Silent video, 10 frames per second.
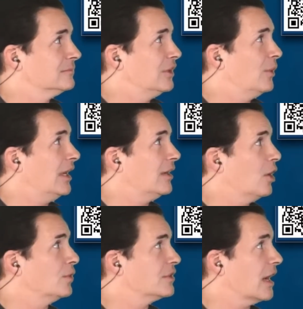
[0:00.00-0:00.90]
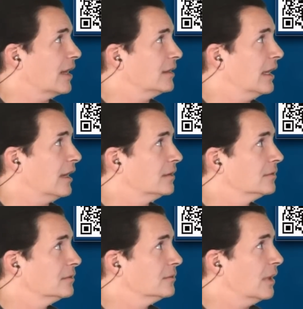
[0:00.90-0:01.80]
You what? Oh, it's hot. Yeah.
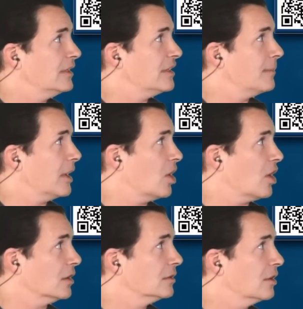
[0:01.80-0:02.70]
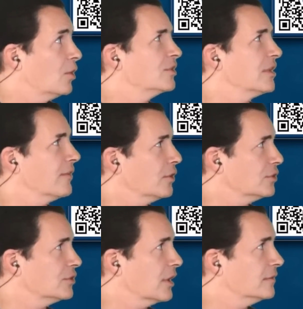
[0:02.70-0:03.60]
Why didn't you take my car? Oh, because you have all
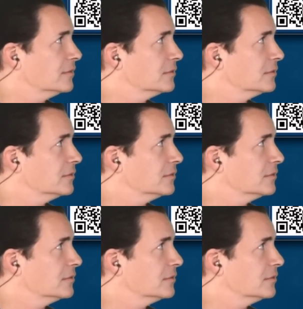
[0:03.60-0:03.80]
your stuff.